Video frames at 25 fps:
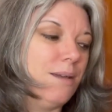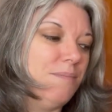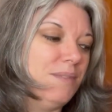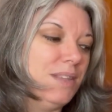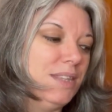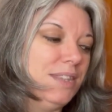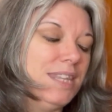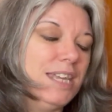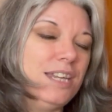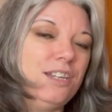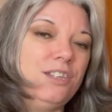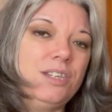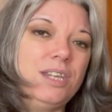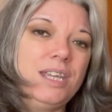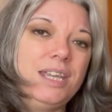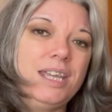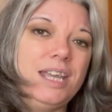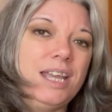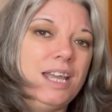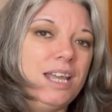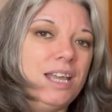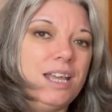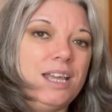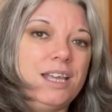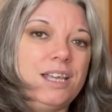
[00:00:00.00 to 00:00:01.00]
then
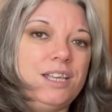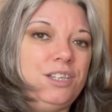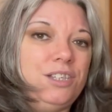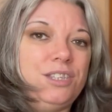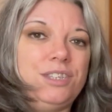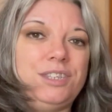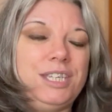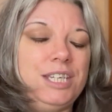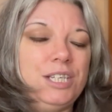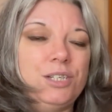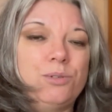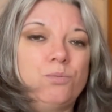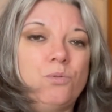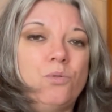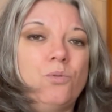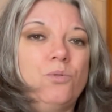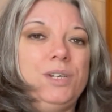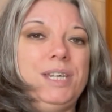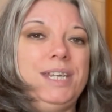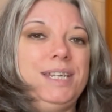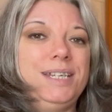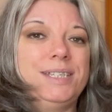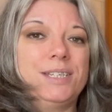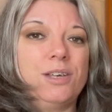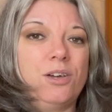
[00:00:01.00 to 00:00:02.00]
these
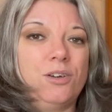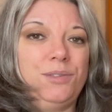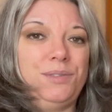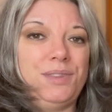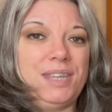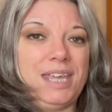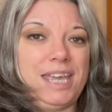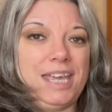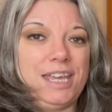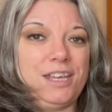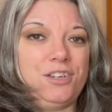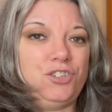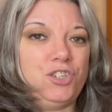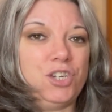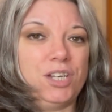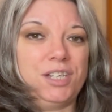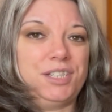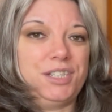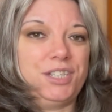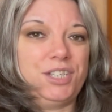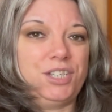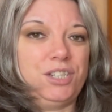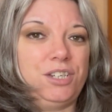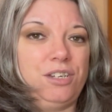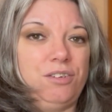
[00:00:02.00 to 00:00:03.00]
warnings aren't there
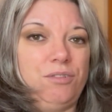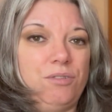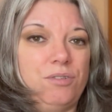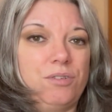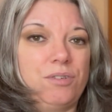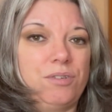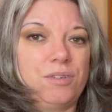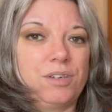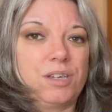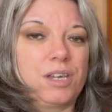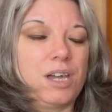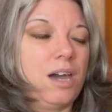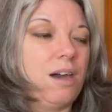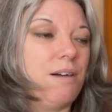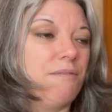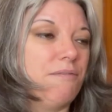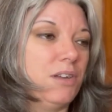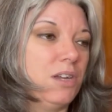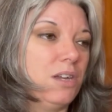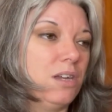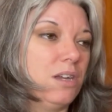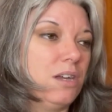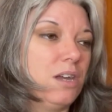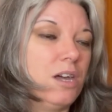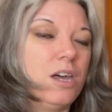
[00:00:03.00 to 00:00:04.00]
just to
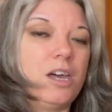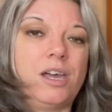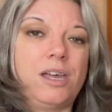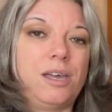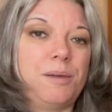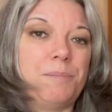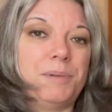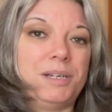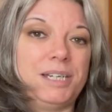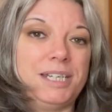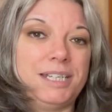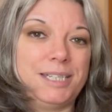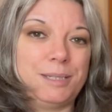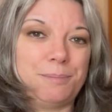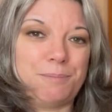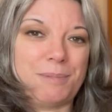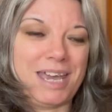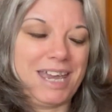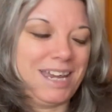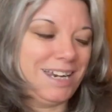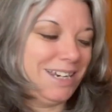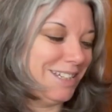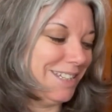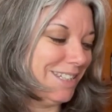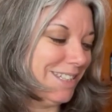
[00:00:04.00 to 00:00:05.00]
cover herbalists'
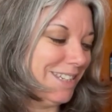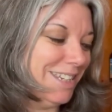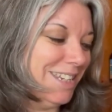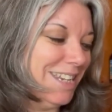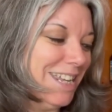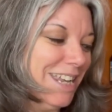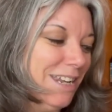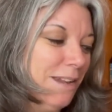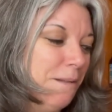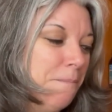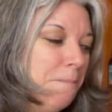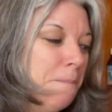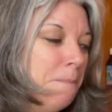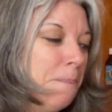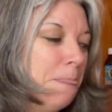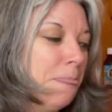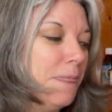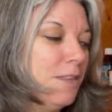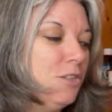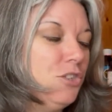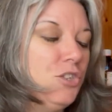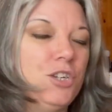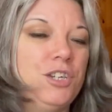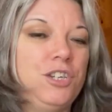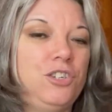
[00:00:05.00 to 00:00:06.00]
backs, and they
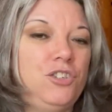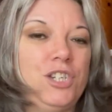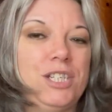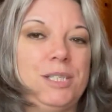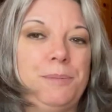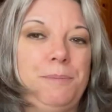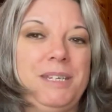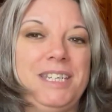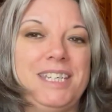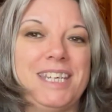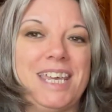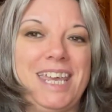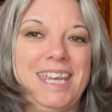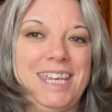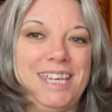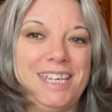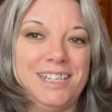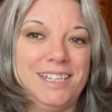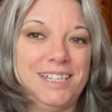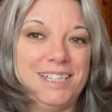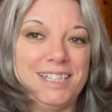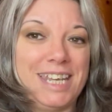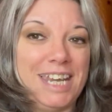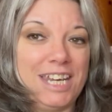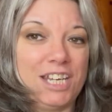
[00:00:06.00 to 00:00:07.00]
shouldn't just be taken
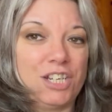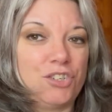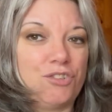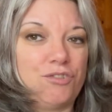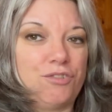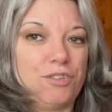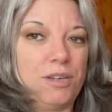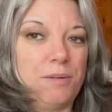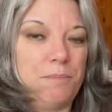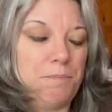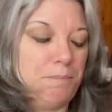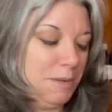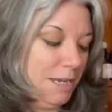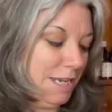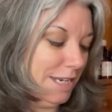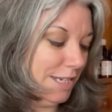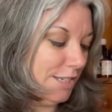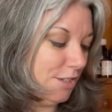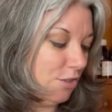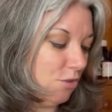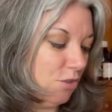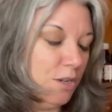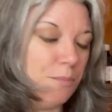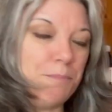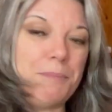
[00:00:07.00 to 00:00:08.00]
as extra
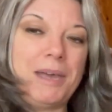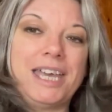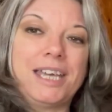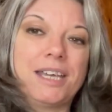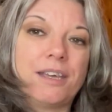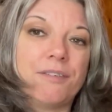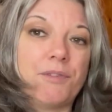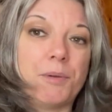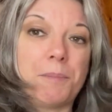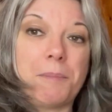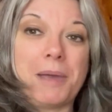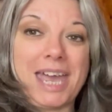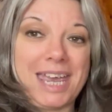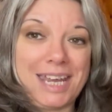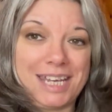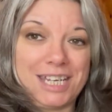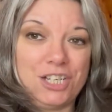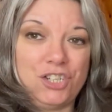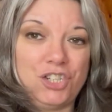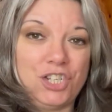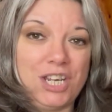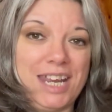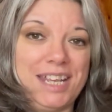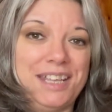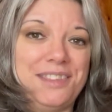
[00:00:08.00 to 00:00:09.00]
bits on the back of a
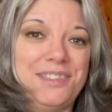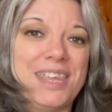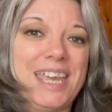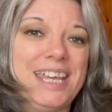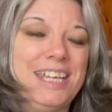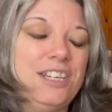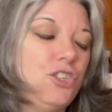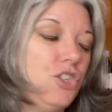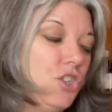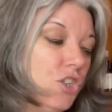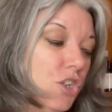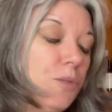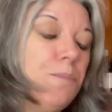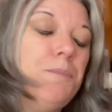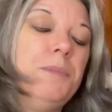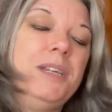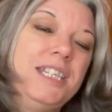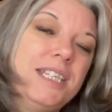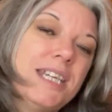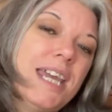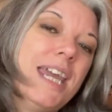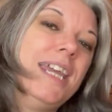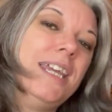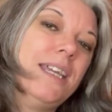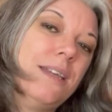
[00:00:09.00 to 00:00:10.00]
packaging. They should be
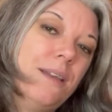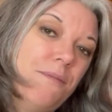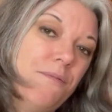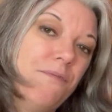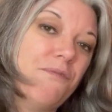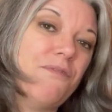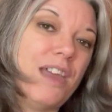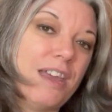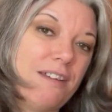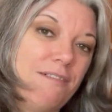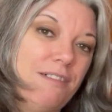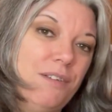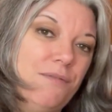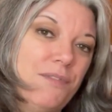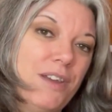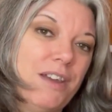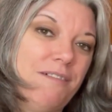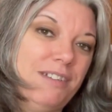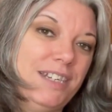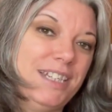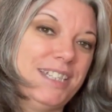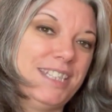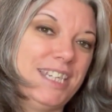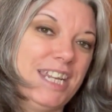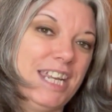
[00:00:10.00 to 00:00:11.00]
taken very, very
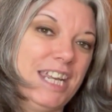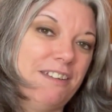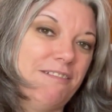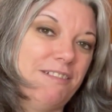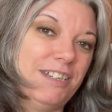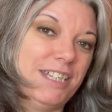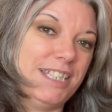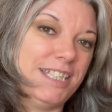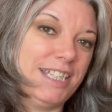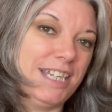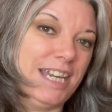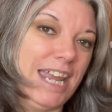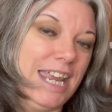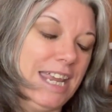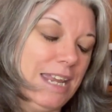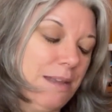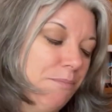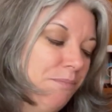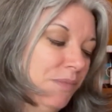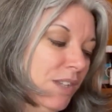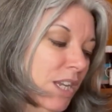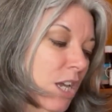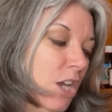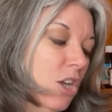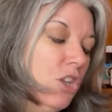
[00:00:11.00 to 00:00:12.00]
seriously.
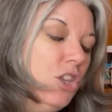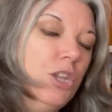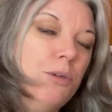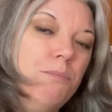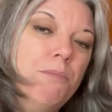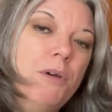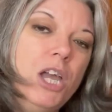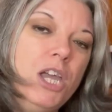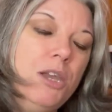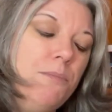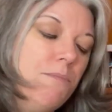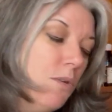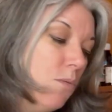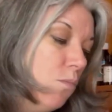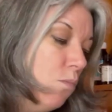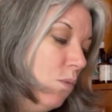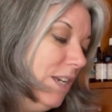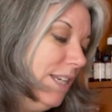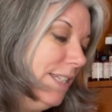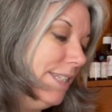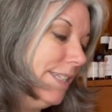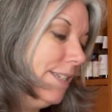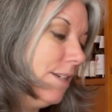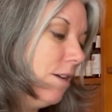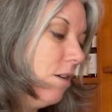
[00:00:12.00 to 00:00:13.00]
The moment we
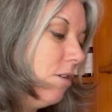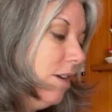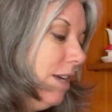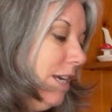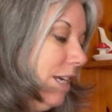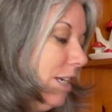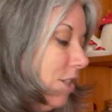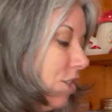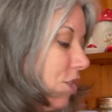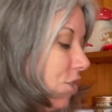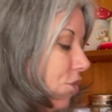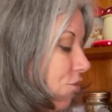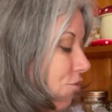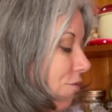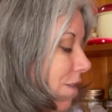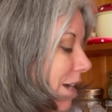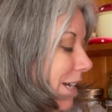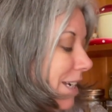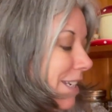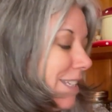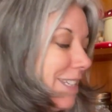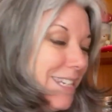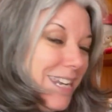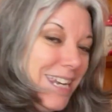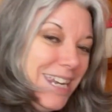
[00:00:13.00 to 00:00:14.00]
start
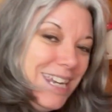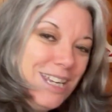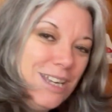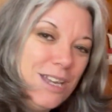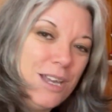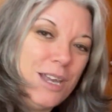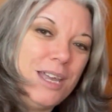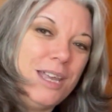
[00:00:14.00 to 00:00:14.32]
extracting